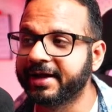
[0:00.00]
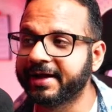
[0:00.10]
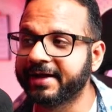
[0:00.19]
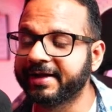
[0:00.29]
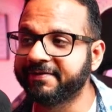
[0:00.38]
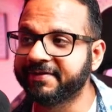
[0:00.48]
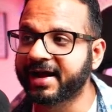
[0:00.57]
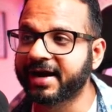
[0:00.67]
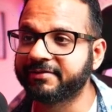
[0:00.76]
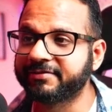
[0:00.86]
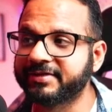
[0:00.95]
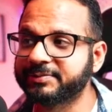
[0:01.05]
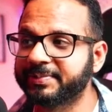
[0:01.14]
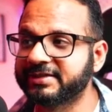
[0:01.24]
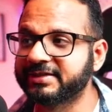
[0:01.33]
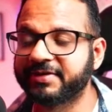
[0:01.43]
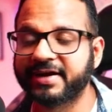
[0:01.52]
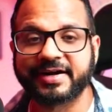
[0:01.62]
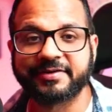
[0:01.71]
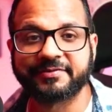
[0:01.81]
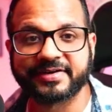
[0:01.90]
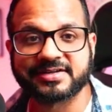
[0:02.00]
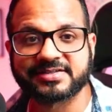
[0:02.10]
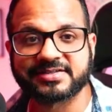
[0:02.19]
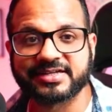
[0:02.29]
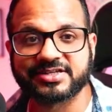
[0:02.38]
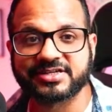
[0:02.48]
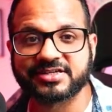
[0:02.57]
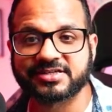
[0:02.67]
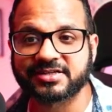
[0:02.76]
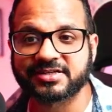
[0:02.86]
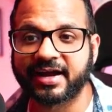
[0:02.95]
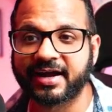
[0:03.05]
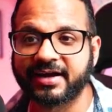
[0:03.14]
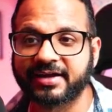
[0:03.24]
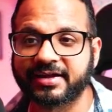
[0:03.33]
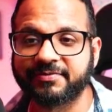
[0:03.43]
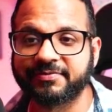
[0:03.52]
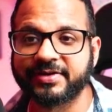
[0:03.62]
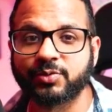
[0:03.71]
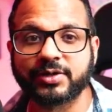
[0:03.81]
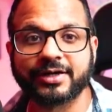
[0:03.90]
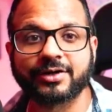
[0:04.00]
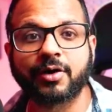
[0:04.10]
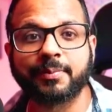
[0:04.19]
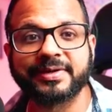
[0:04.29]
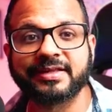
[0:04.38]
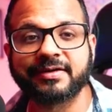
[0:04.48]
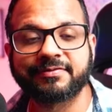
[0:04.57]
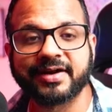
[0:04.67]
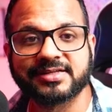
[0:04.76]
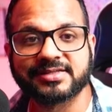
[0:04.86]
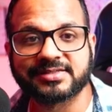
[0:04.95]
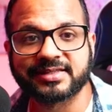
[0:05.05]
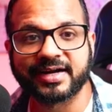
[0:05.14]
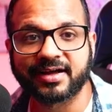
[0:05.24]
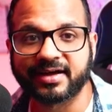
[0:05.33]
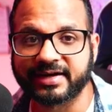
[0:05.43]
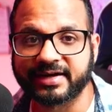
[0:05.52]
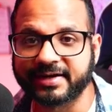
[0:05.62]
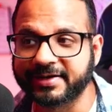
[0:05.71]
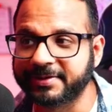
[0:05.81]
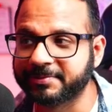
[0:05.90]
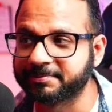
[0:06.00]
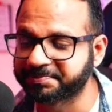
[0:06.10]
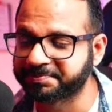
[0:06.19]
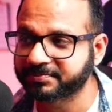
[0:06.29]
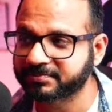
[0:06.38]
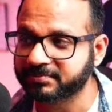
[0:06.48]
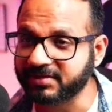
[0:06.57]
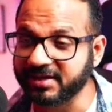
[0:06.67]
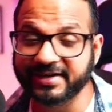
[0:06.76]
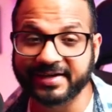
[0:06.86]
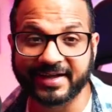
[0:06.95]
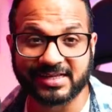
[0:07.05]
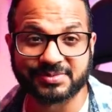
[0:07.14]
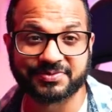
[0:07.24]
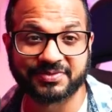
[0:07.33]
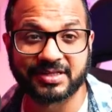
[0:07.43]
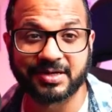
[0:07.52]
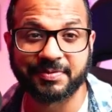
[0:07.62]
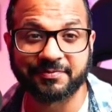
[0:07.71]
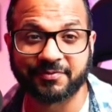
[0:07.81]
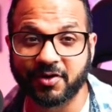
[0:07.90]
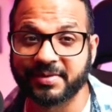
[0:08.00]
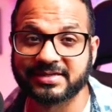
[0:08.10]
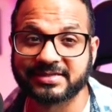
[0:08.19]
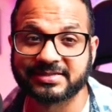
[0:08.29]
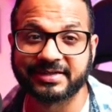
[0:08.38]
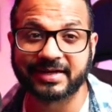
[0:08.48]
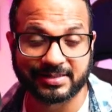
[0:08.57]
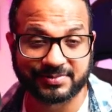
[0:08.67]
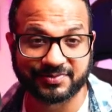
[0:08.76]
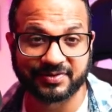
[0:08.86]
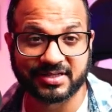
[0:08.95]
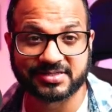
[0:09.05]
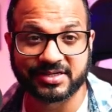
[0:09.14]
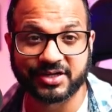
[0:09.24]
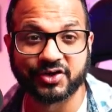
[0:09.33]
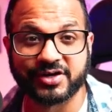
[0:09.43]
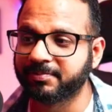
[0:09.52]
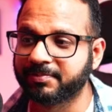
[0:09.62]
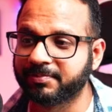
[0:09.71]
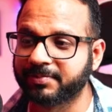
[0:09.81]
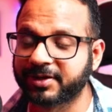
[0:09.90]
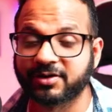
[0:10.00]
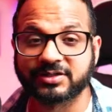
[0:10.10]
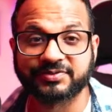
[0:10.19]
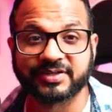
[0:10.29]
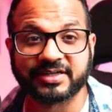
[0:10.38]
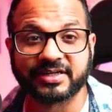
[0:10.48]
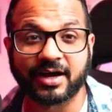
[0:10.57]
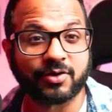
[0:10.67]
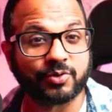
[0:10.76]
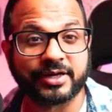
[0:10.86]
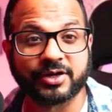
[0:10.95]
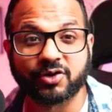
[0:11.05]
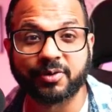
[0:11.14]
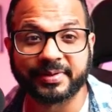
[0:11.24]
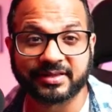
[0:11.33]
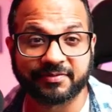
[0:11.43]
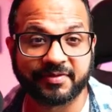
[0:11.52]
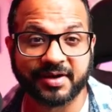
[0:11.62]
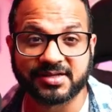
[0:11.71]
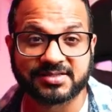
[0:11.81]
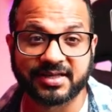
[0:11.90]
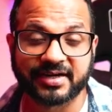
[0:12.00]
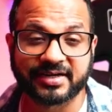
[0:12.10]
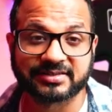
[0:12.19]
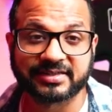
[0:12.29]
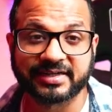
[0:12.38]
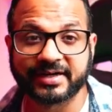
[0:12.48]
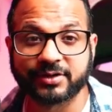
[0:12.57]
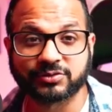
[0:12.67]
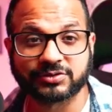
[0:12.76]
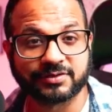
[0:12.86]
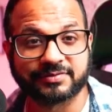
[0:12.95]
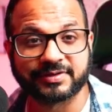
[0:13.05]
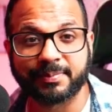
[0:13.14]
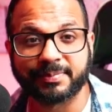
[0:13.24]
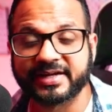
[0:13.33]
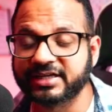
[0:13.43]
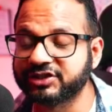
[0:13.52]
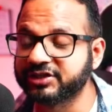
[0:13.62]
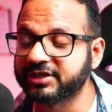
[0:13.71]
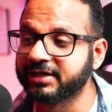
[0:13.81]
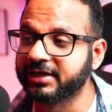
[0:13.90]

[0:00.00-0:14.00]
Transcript: In that, we specify different stages and we only copy the files that are needed. It helps with the performance. It helps with the security because we are only copying the files that is needed to serve the application.